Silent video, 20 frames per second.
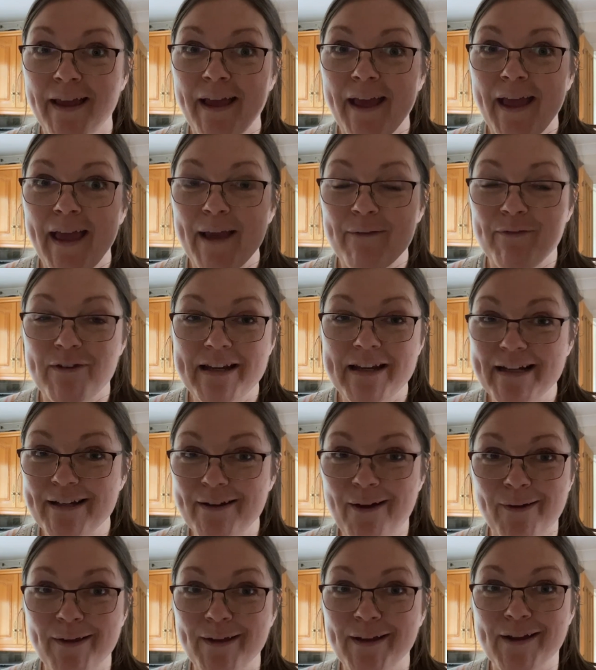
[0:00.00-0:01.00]
If you didn't
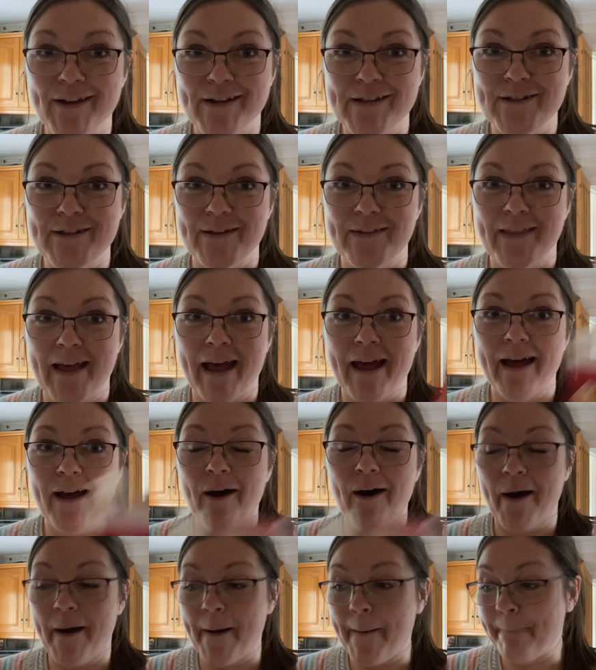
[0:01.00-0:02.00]
know you could do
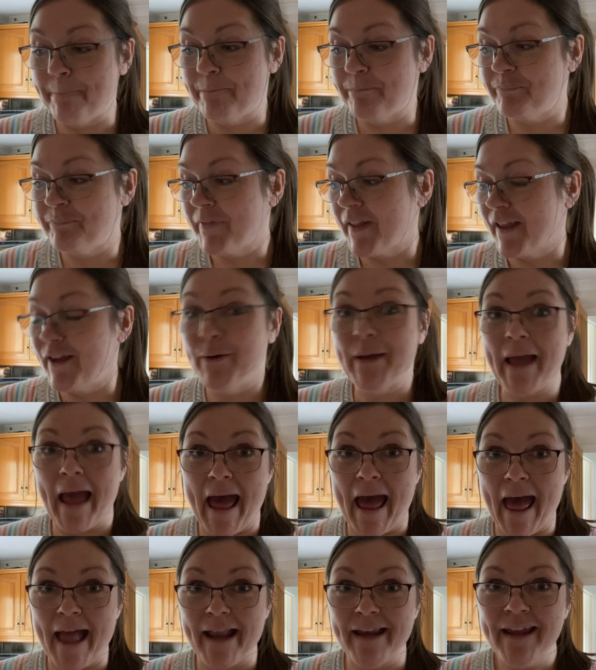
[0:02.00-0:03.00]
that, you
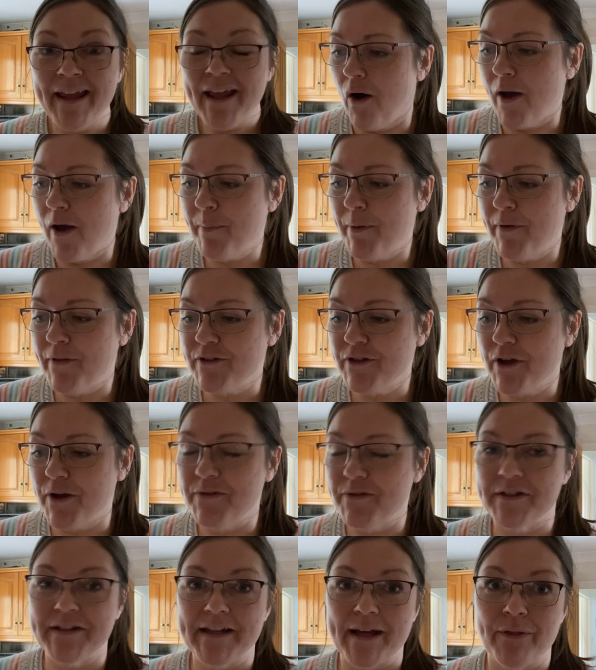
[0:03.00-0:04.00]
can. I put the
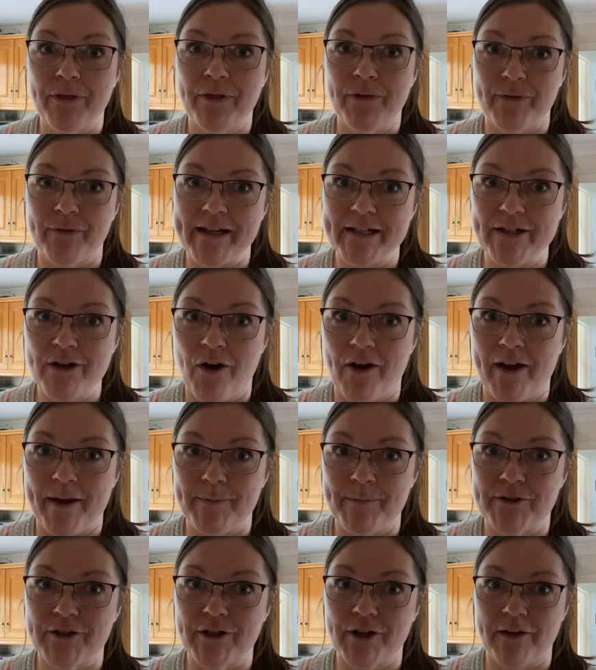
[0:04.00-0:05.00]
toaster down 3
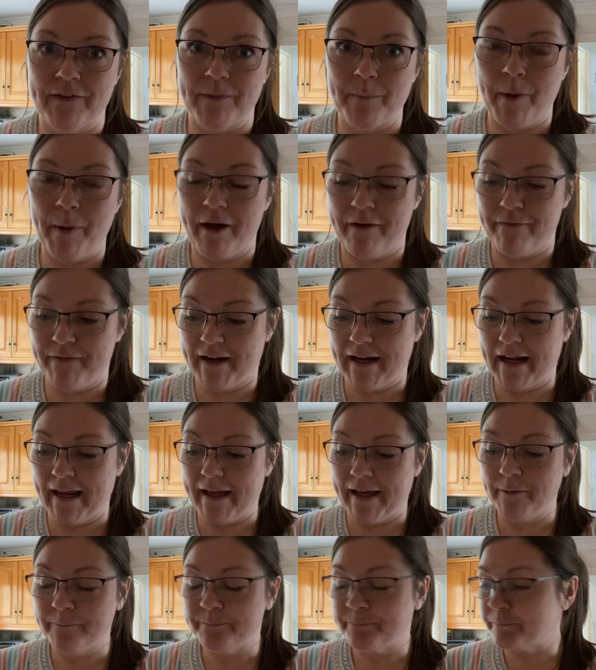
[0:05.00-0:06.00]
times to cook them
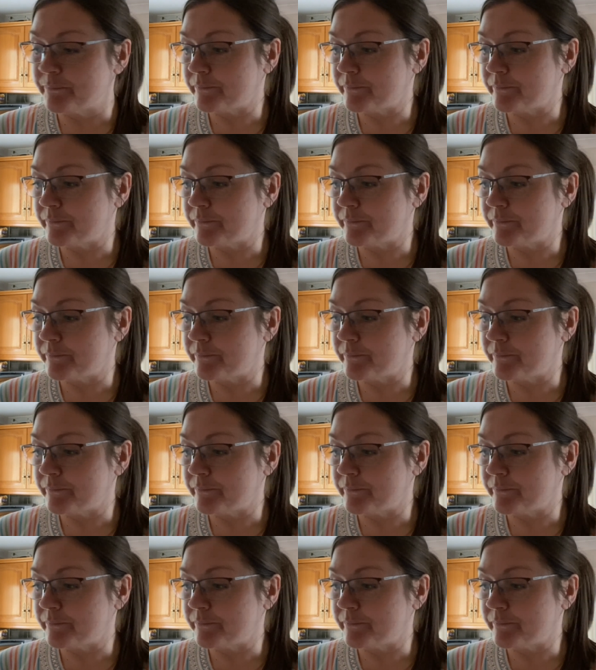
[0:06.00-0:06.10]
perfectly.